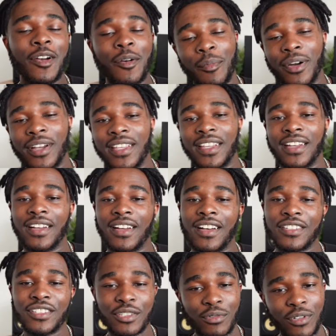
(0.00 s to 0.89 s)
but yeah
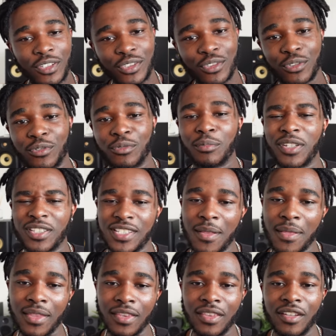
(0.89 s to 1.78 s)
i just wanted to make
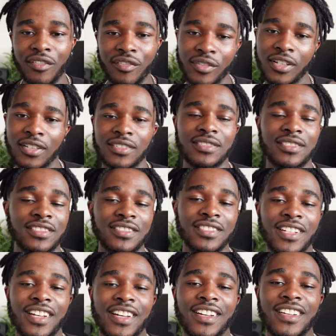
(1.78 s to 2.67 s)
something different
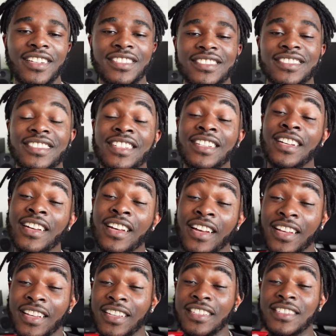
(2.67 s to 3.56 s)
uh,
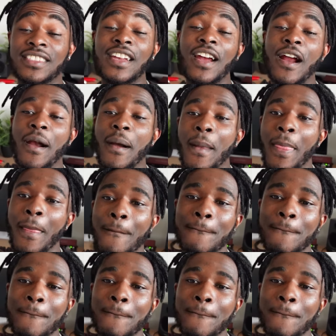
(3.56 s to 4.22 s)
yes sir